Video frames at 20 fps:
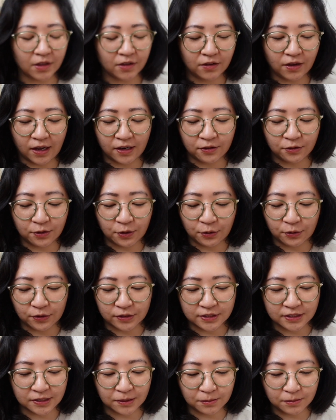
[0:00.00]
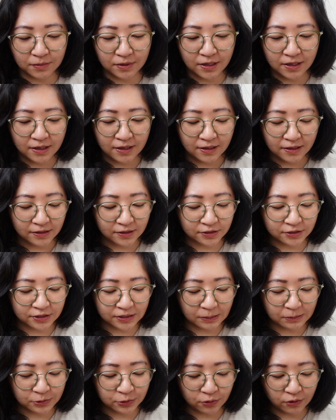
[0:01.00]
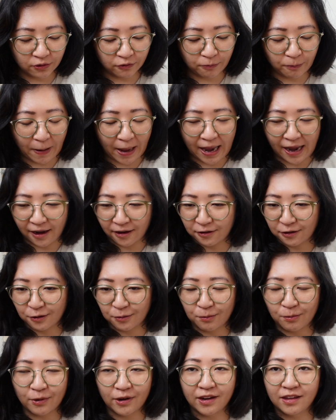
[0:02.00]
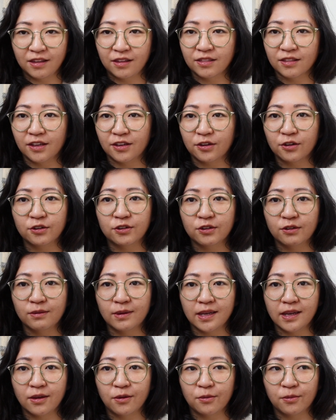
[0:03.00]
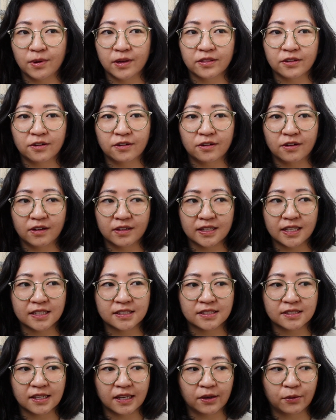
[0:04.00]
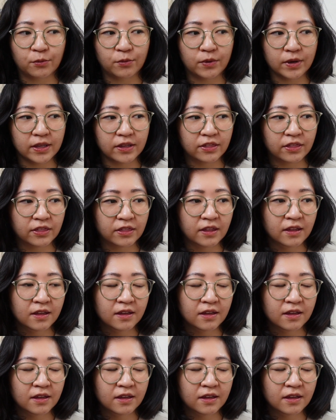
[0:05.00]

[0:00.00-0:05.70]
I don't know, there's some sort of pattern breaking that you're doing, whether or not that's like with